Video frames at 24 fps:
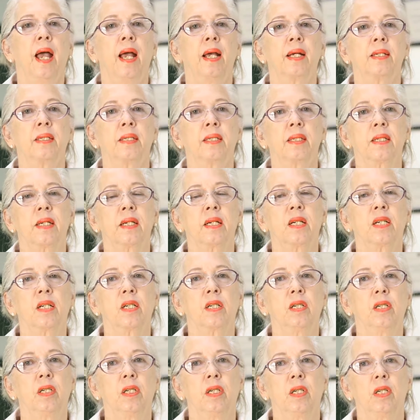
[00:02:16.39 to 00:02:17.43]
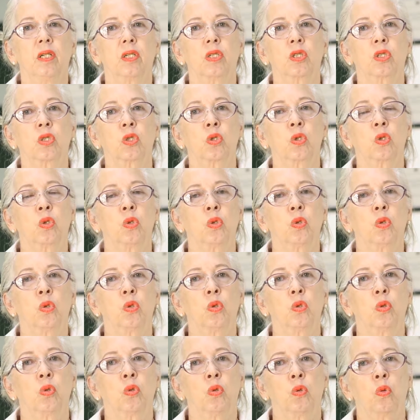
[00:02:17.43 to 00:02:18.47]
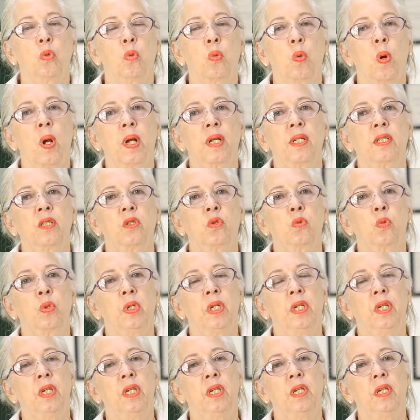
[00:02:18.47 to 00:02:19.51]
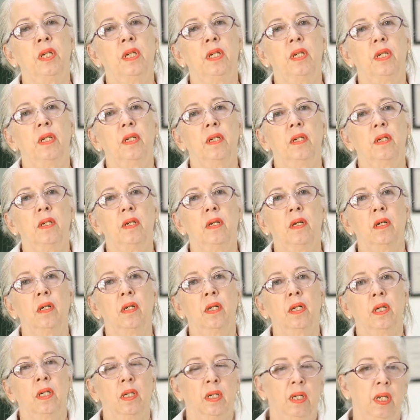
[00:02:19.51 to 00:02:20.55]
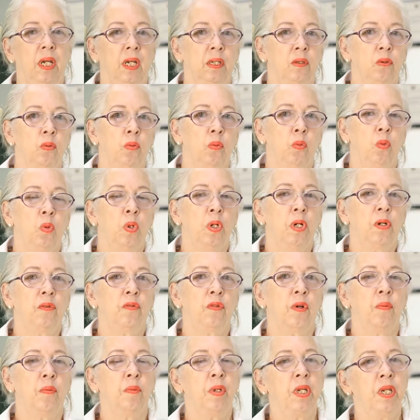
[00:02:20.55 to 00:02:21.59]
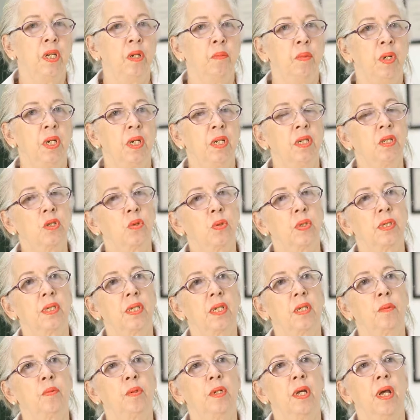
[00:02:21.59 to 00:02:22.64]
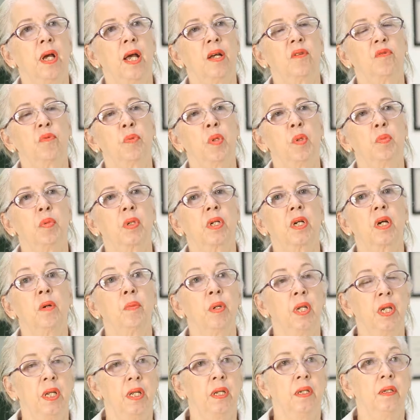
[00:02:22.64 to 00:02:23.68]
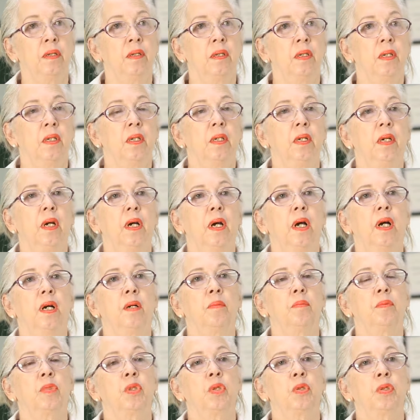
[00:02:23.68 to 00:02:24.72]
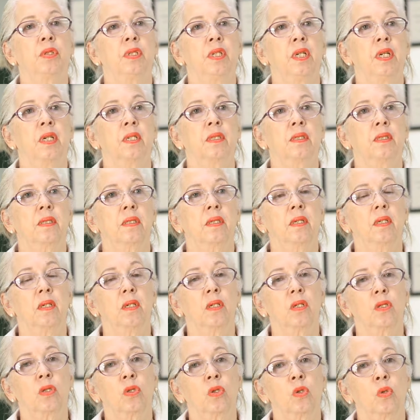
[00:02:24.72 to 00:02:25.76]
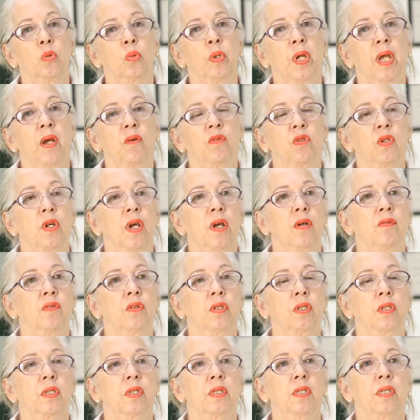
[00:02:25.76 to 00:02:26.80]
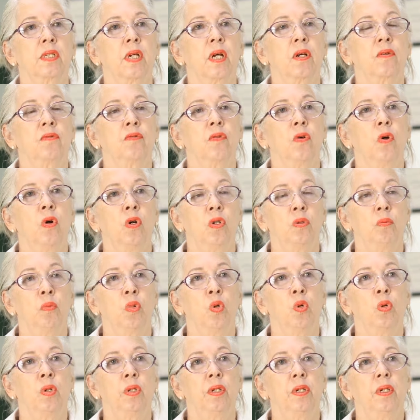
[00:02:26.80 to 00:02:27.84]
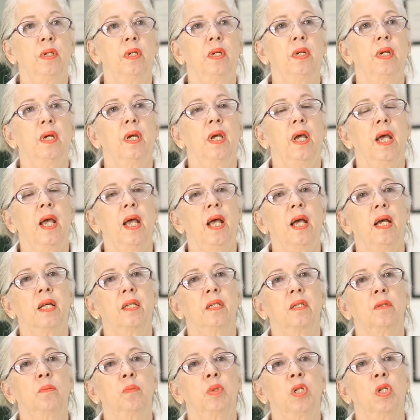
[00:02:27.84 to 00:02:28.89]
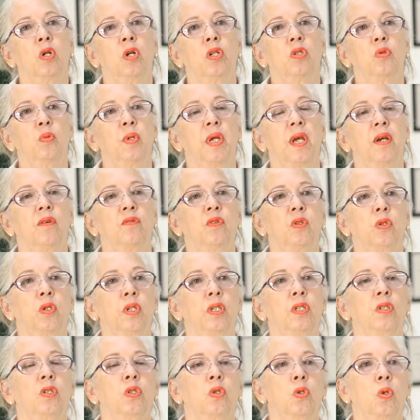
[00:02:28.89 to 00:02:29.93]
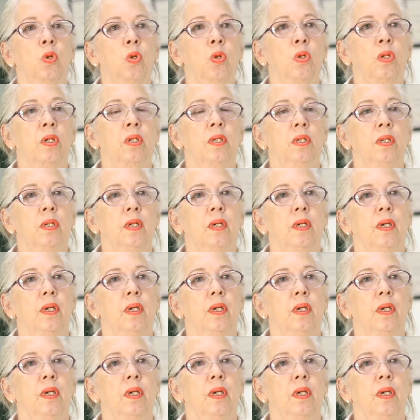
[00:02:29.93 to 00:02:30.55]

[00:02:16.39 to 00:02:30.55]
and so whilst we get work from emails, we still have people coming in to see us. So we have to have certain staff on board, and because we have to install,